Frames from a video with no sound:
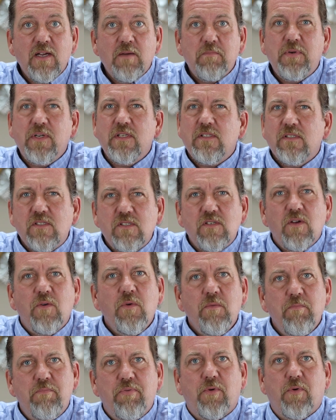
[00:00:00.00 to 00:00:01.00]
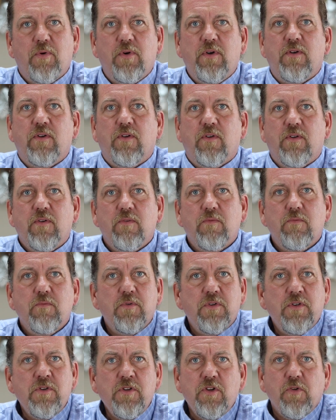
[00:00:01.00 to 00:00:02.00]
but it's so important.
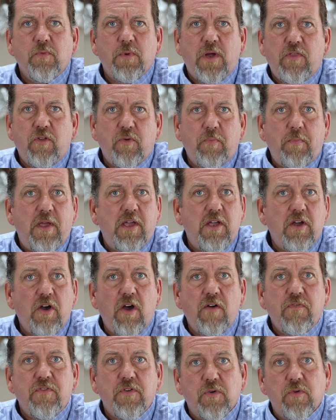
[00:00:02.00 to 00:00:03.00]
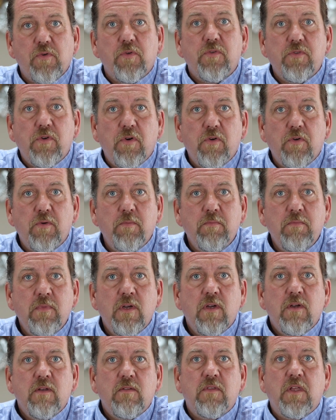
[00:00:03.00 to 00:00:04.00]
Wouldn't you rather pay off your own
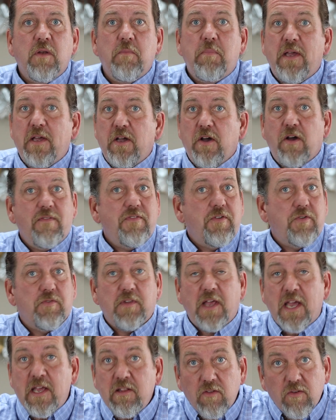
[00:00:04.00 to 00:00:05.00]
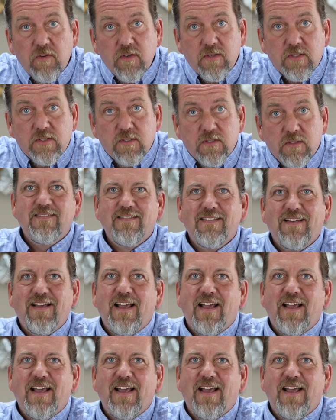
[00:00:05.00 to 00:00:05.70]
home than pay off your landlord's?